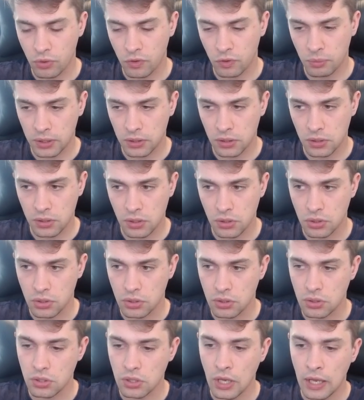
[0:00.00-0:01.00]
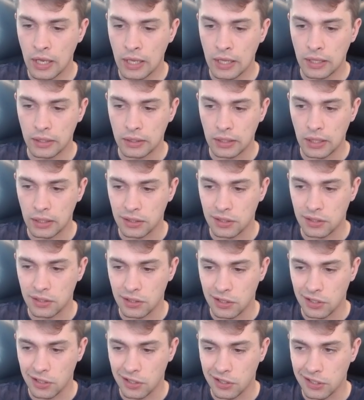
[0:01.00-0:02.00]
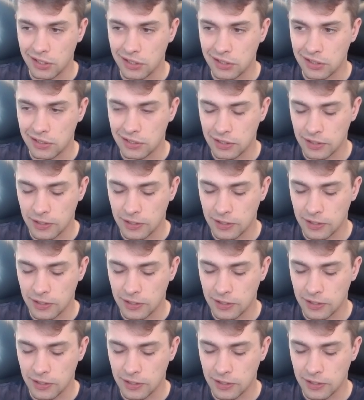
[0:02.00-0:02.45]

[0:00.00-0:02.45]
my decisions that it